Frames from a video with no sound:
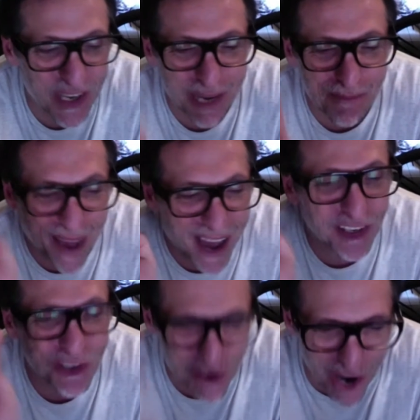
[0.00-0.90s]
It's about
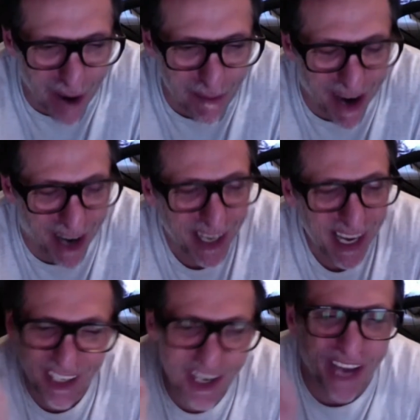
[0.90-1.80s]
the drama,
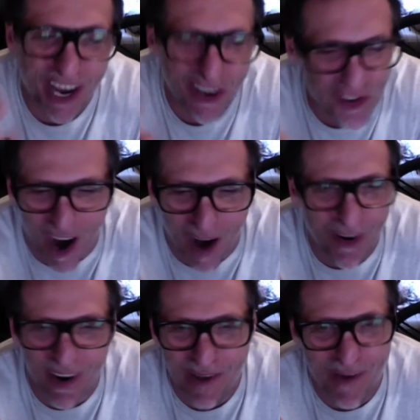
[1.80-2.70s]
and you'll get
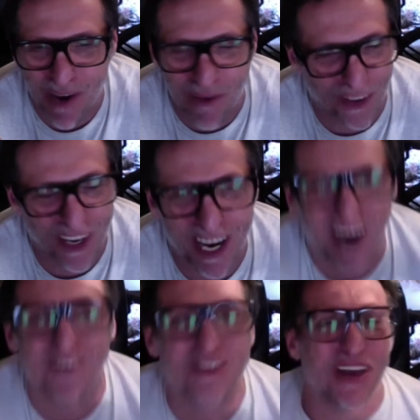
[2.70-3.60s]
drama anywhere you want to
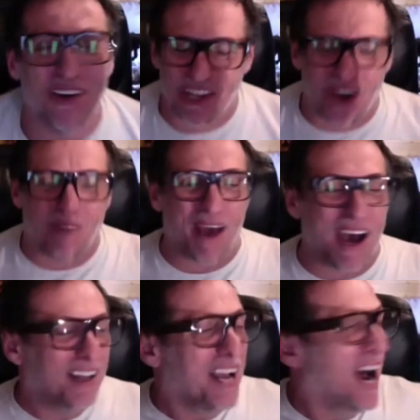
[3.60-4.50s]
go. So it's not. I've
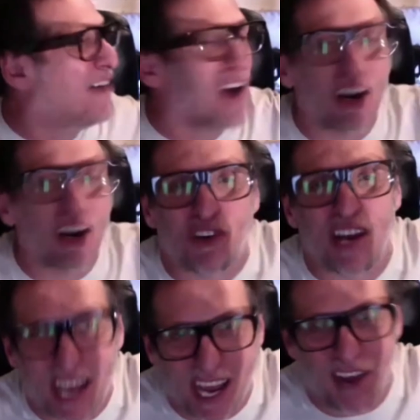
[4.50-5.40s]
got a
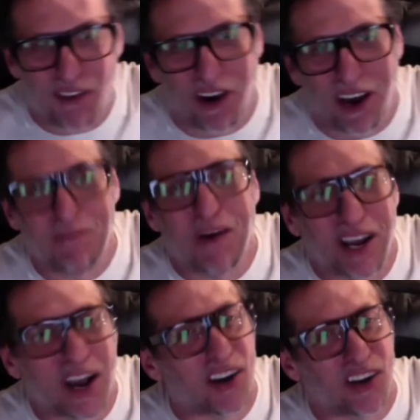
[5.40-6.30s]
tree here, right, in my
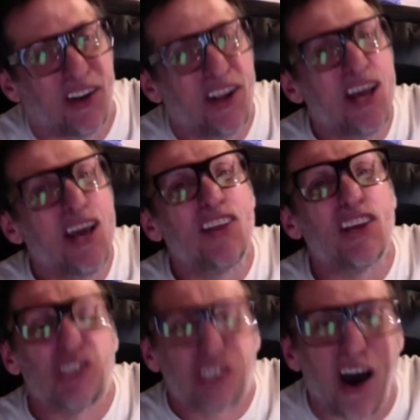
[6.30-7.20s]
garden, the
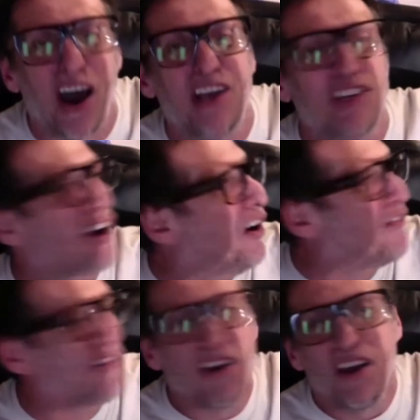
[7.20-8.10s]
size
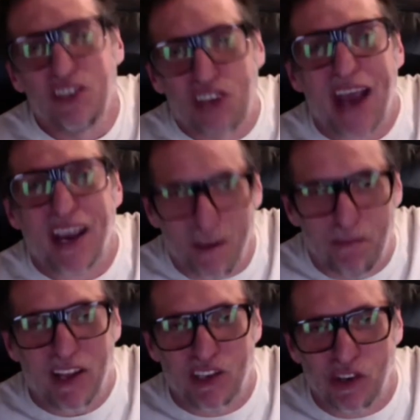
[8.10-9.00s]
of Jack and the
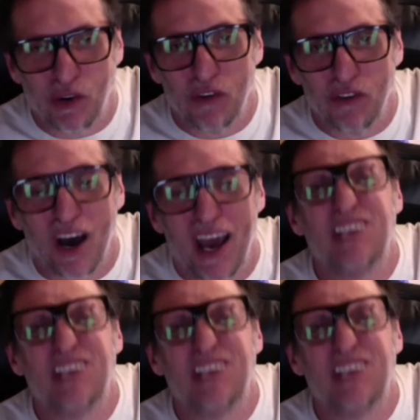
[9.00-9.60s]
Beanstalk, right?